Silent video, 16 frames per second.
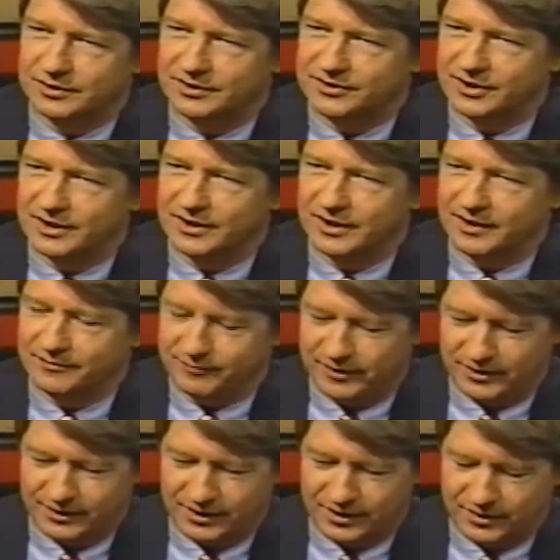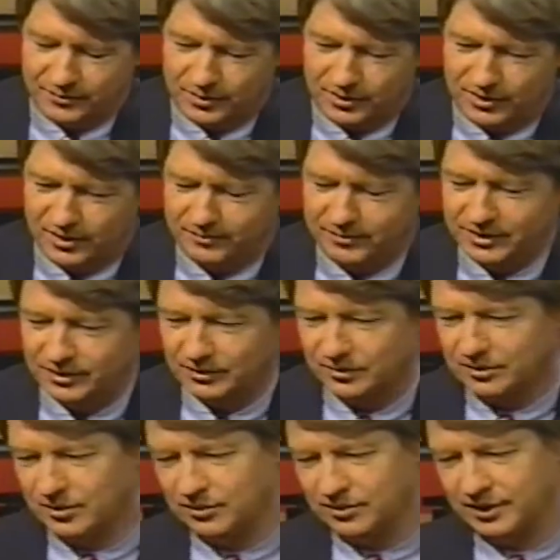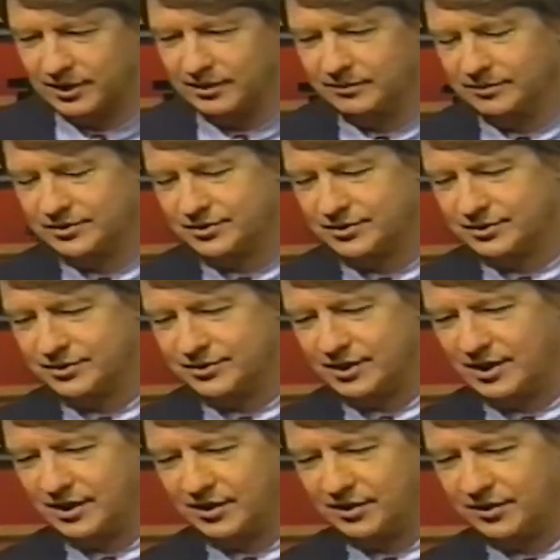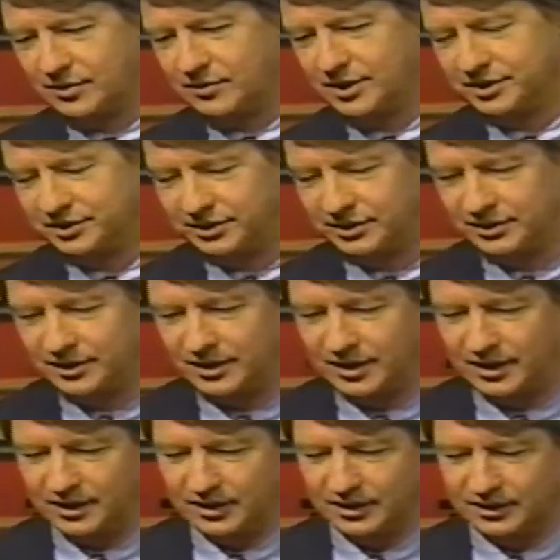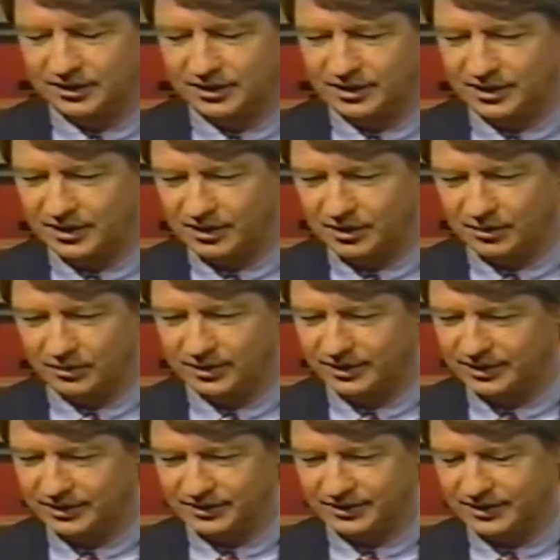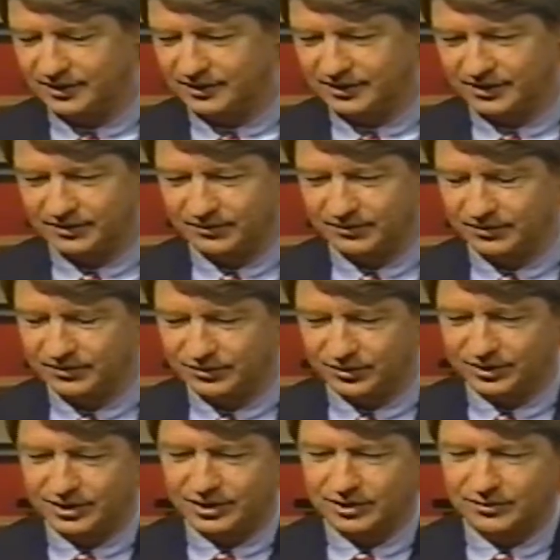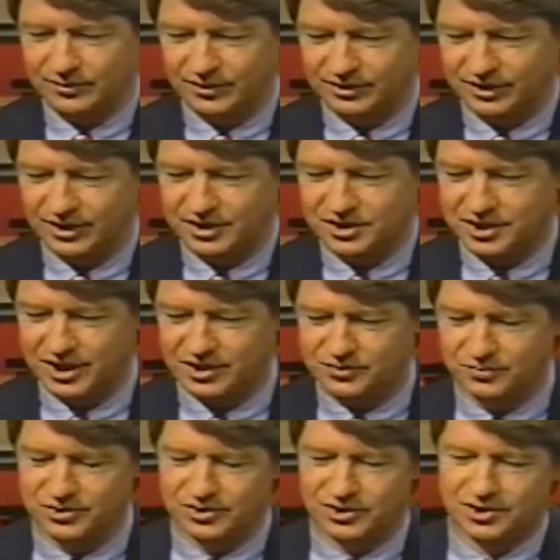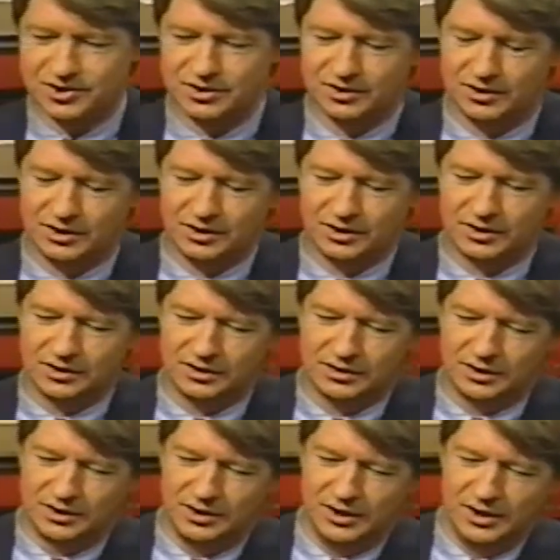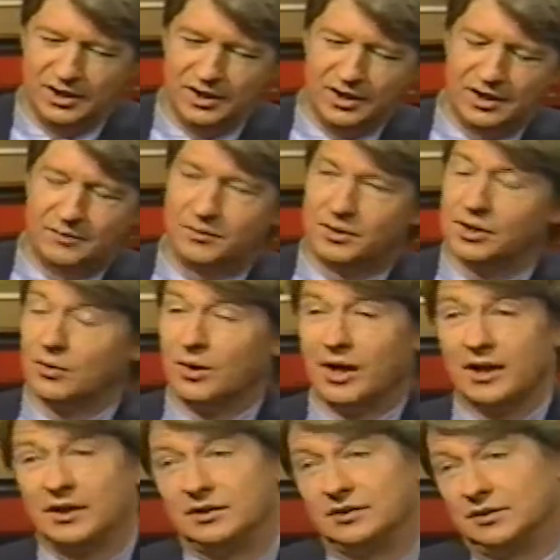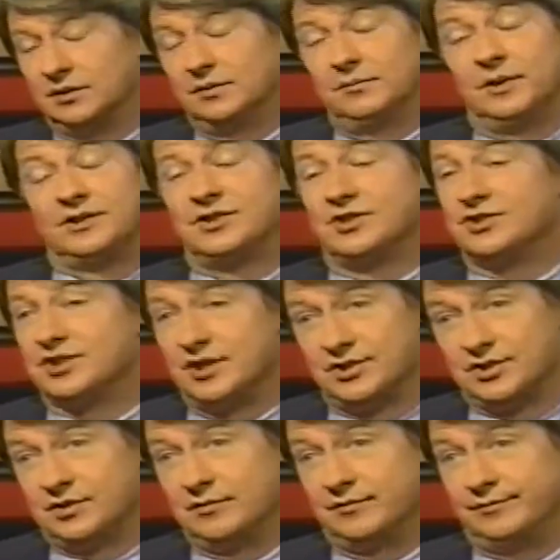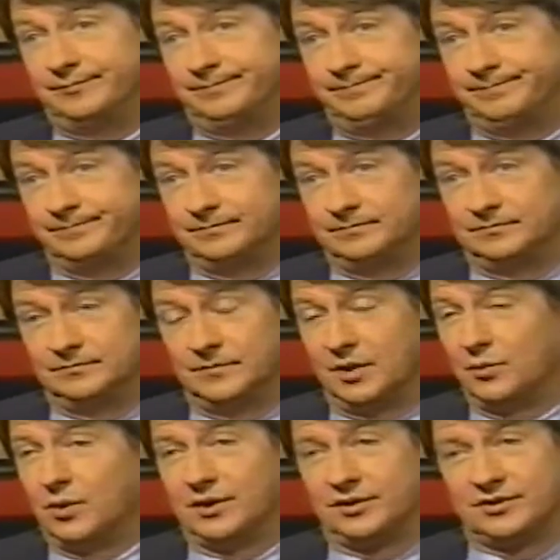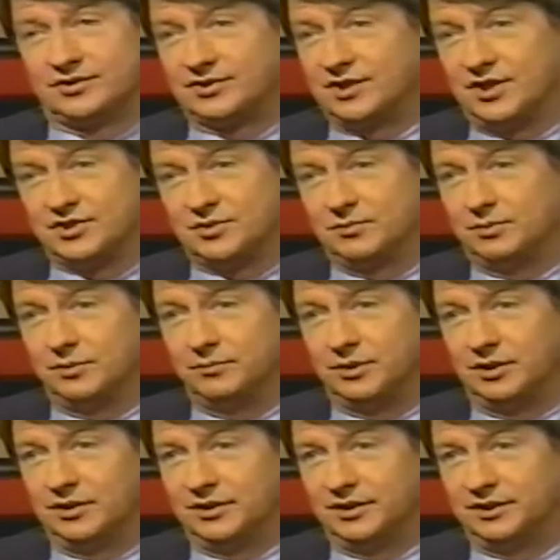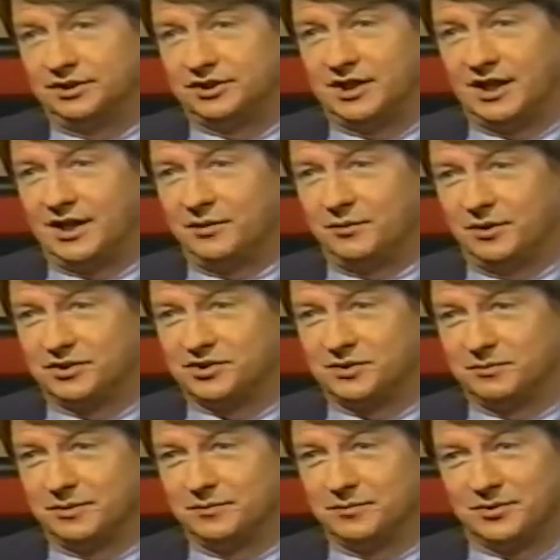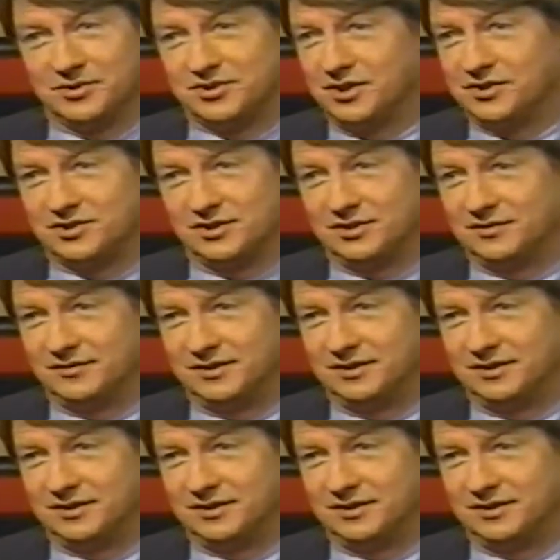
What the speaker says: the thing I found out about, cocaine was just out of the question, and heroin that turned you into a dead jazz musician, and marijuana makes you sensitive. And what sensible middle-aged guy wants to be more sensitive?